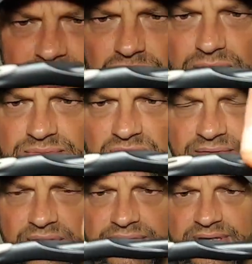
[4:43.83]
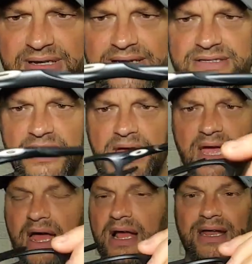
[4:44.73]
that comes off under the glass.
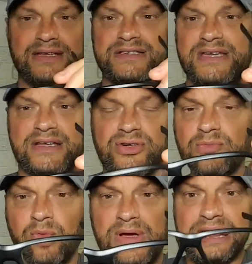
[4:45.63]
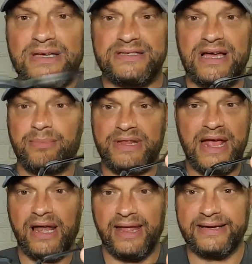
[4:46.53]
Like I say, I don't know what weight these are, but they
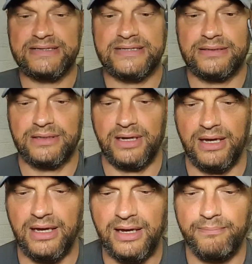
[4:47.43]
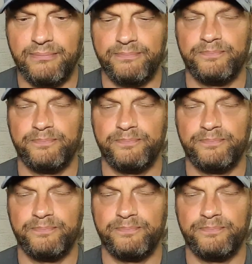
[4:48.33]
are light. Um,